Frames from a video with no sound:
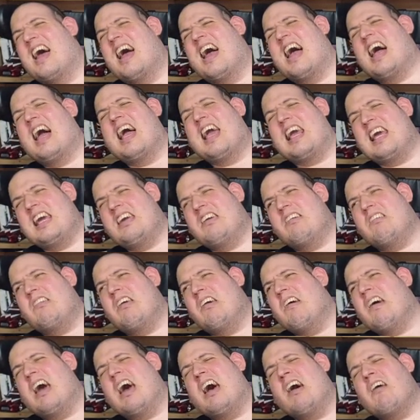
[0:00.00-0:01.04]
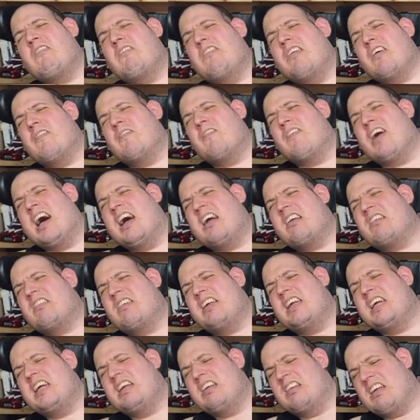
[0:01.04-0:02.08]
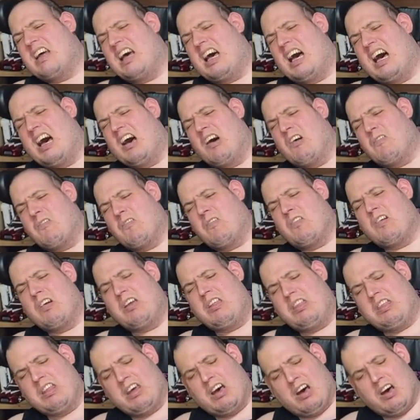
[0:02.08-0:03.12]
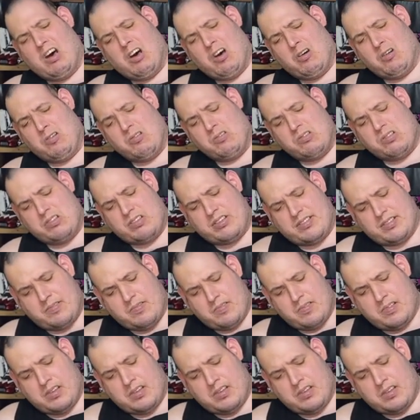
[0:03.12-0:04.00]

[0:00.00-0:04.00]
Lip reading: And you do have to match these up with the holes,